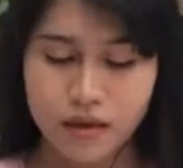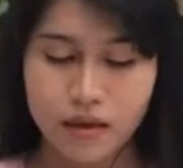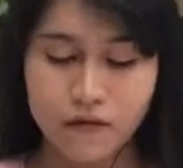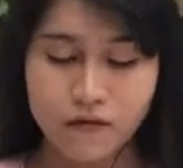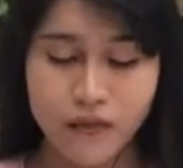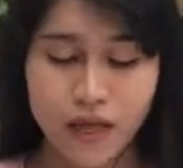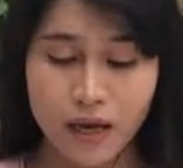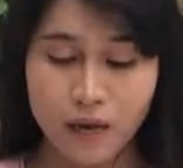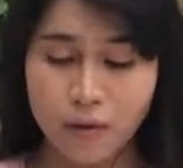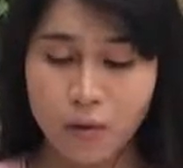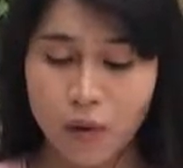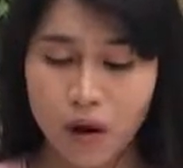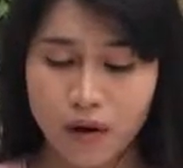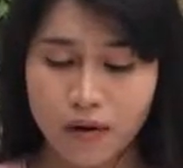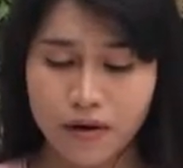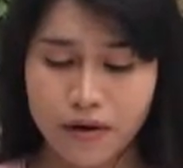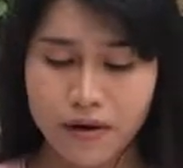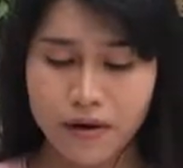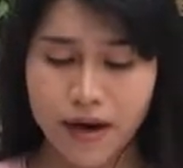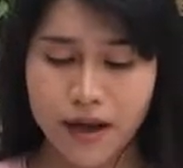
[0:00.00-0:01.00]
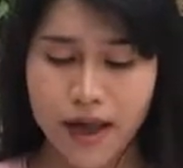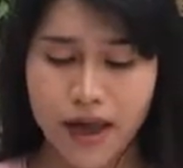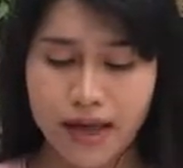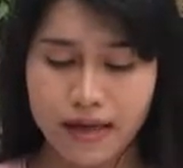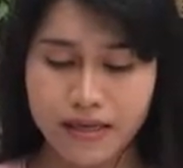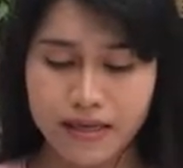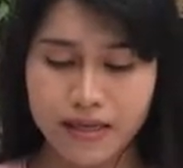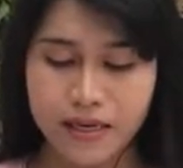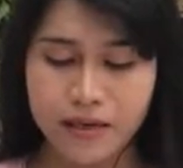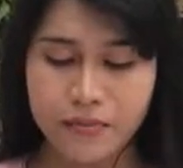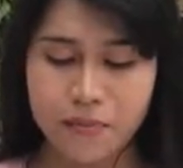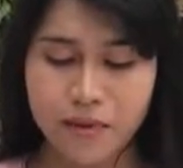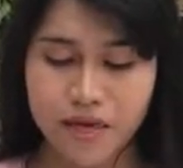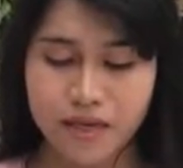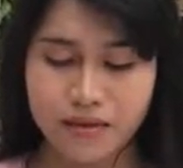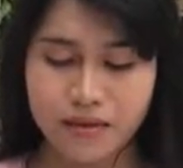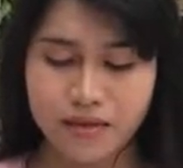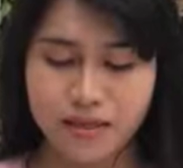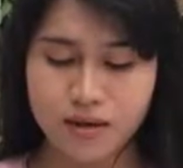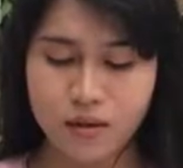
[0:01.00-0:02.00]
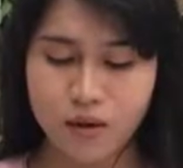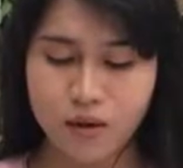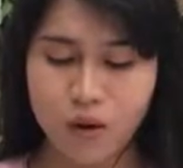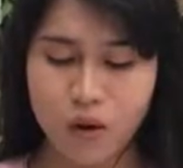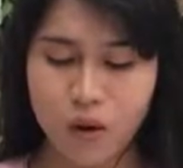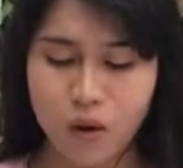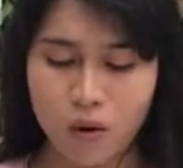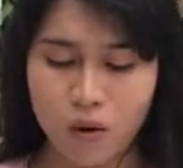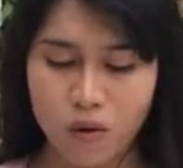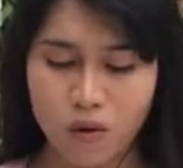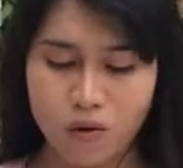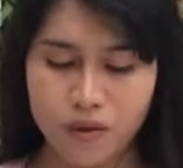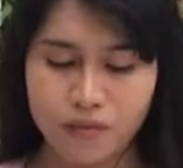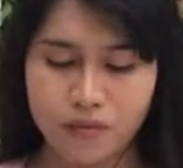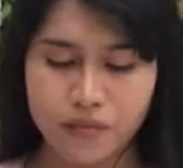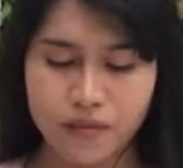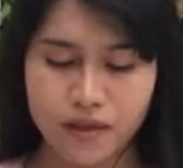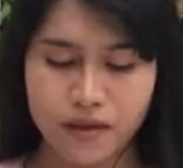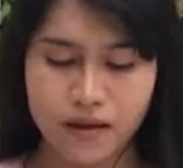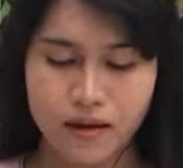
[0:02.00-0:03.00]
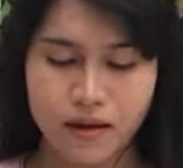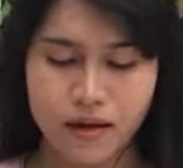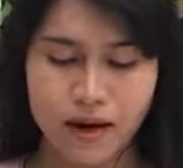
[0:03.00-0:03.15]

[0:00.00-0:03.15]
If that water hadn't been so cold,